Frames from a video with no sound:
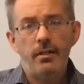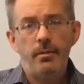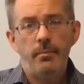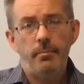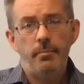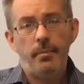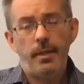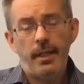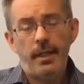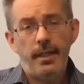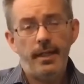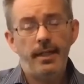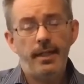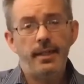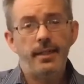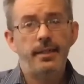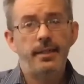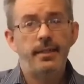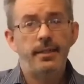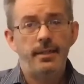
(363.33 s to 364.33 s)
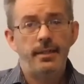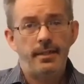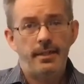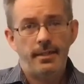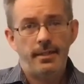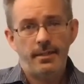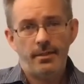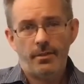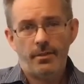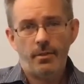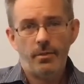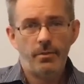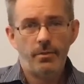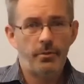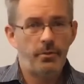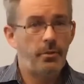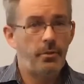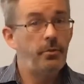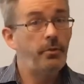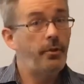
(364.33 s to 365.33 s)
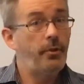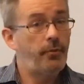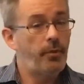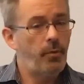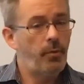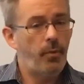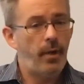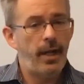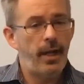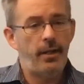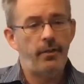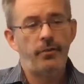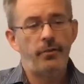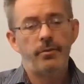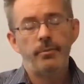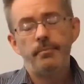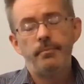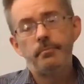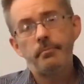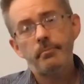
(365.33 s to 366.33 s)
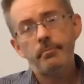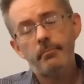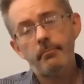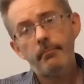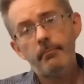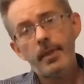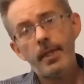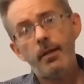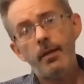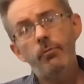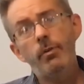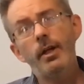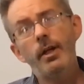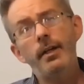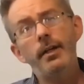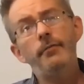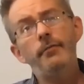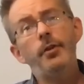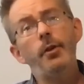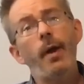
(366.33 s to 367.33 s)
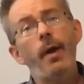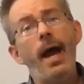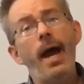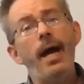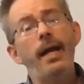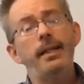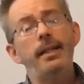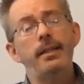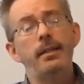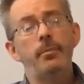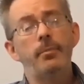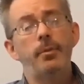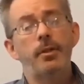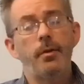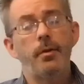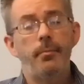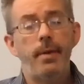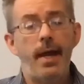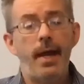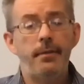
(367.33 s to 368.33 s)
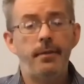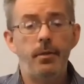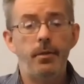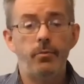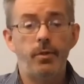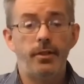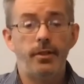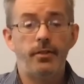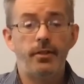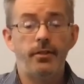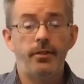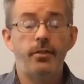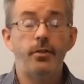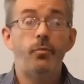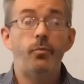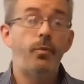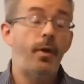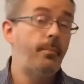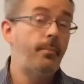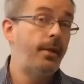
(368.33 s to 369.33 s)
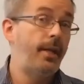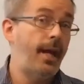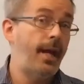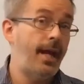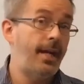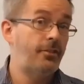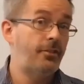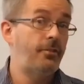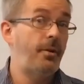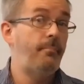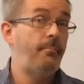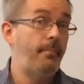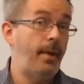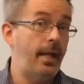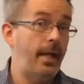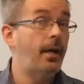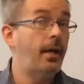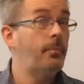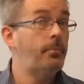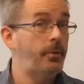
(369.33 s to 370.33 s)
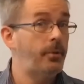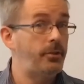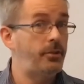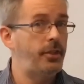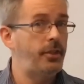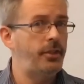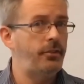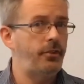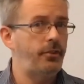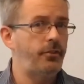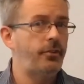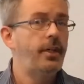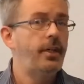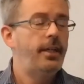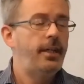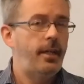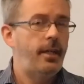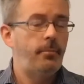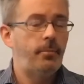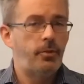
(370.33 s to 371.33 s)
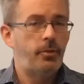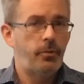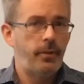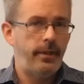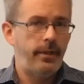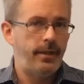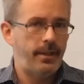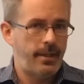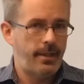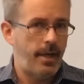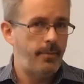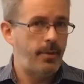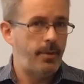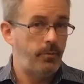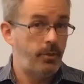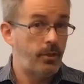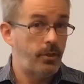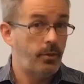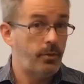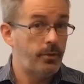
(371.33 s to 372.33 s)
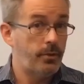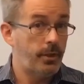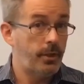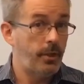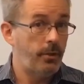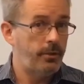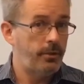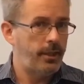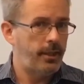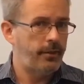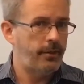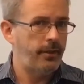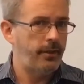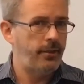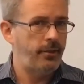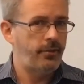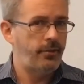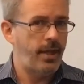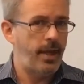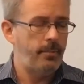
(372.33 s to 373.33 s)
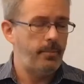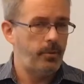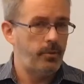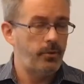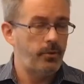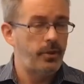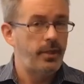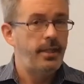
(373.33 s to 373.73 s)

being told two different ways. Well, if you add in the book of Matthew, where it says the women actually met up with Jesus in between the time they were told to go tell the disciples,